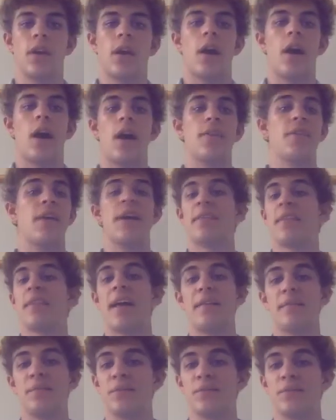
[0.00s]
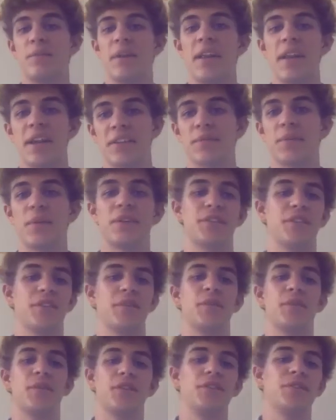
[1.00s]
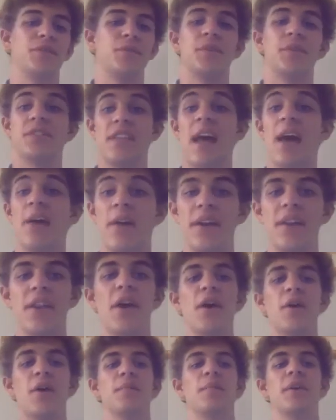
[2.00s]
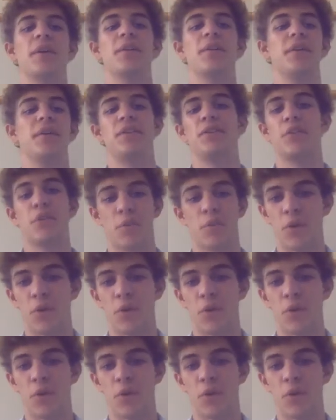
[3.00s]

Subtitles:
That was my next question, which was now I know, but you're